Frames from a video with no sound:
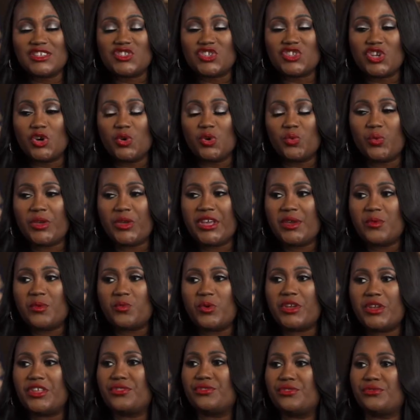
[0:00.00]
So we
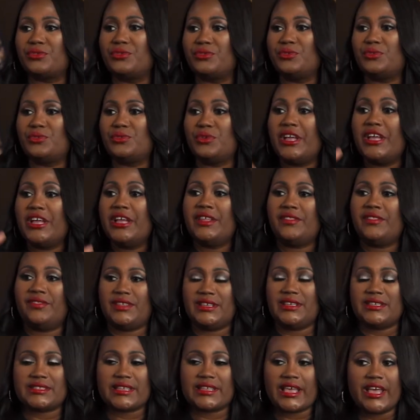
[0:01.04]
went through
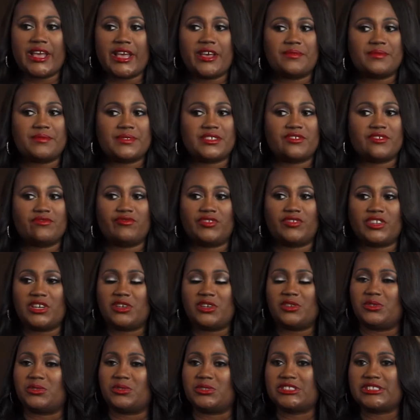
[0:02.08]
these ebbs and
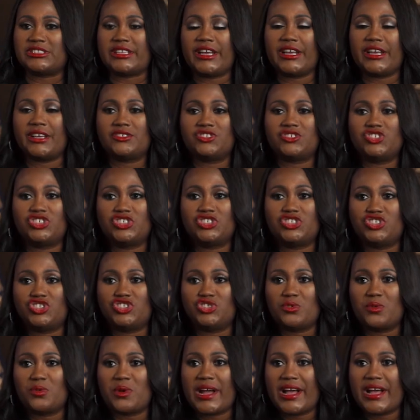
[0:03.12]
flows, like just
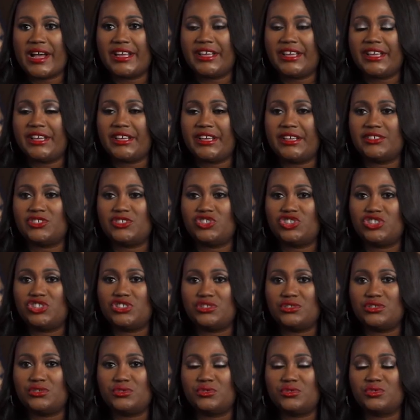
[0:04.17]
trying
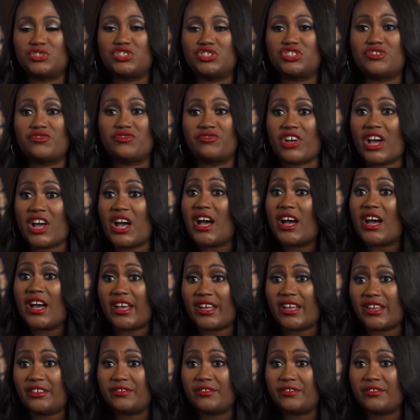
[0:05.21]
to survive